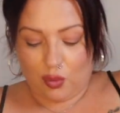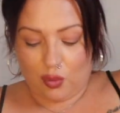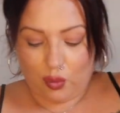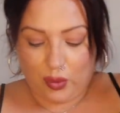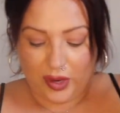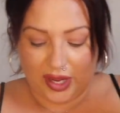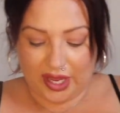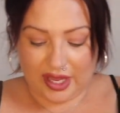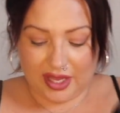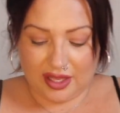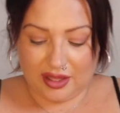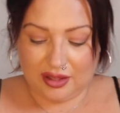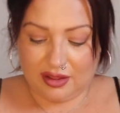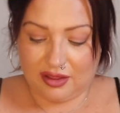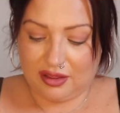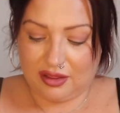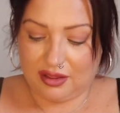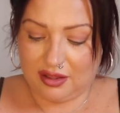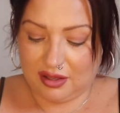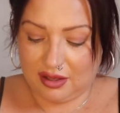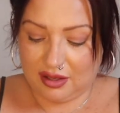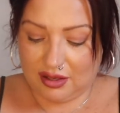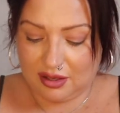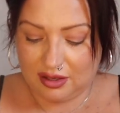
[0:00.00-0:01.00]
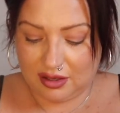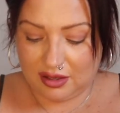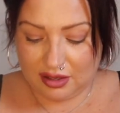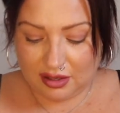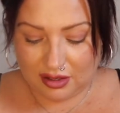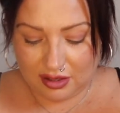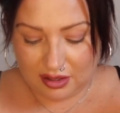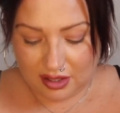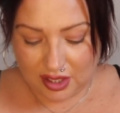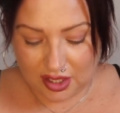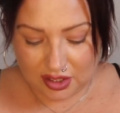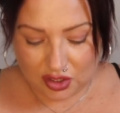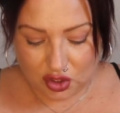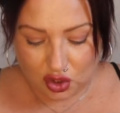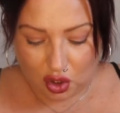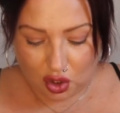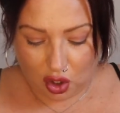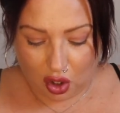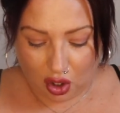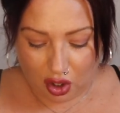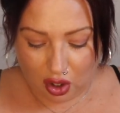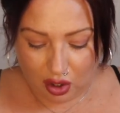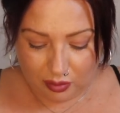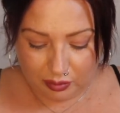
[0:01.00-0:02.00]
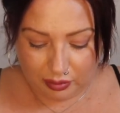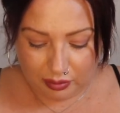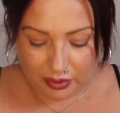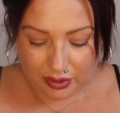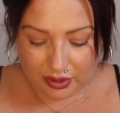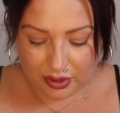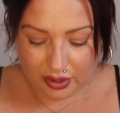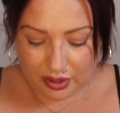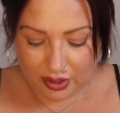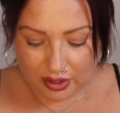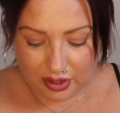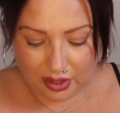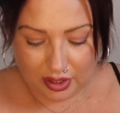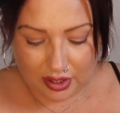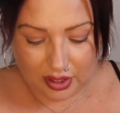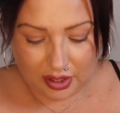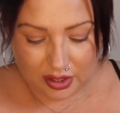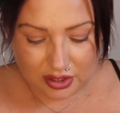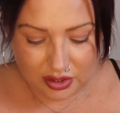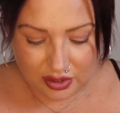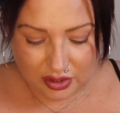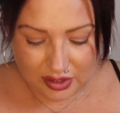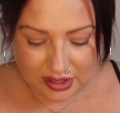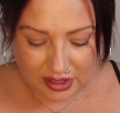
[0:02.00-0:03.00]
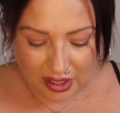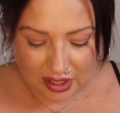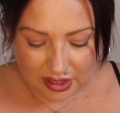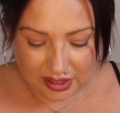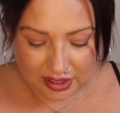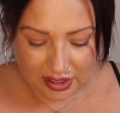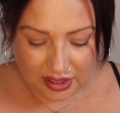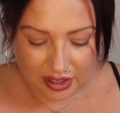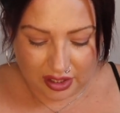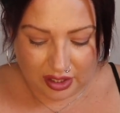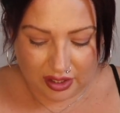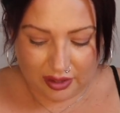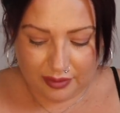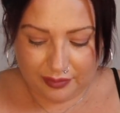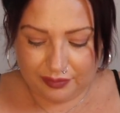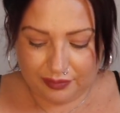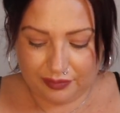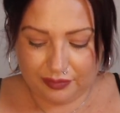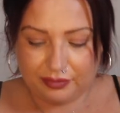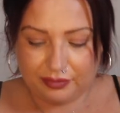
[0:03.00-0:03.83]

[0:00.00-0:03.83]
With a top. So it's like a,